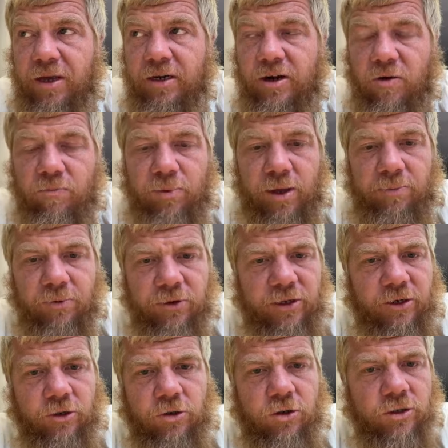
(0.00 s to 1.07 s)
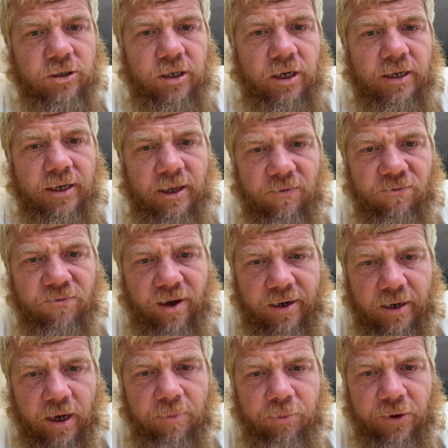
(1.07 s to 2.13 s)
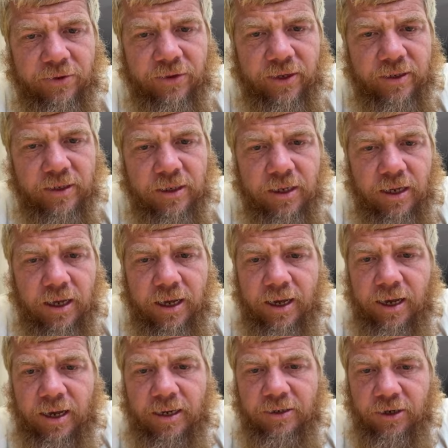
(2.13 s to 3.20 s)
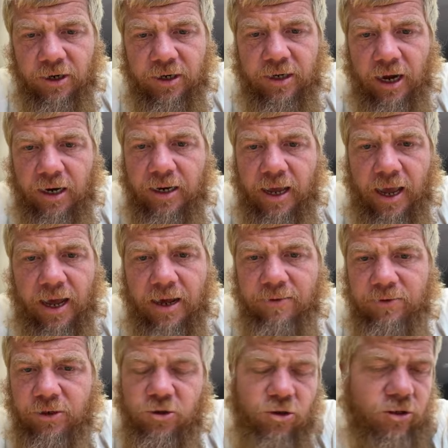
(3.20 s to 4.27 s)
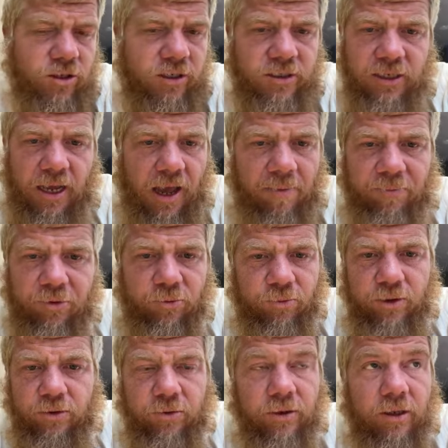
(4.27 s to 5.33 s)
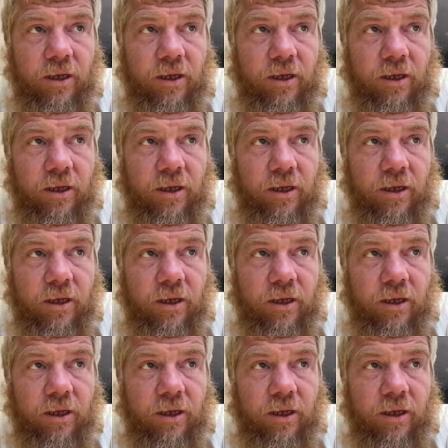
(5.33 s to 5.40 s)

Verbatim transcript: enough people that are just going to get fed up with it. And they're going to have, they're just going to say, I'm through.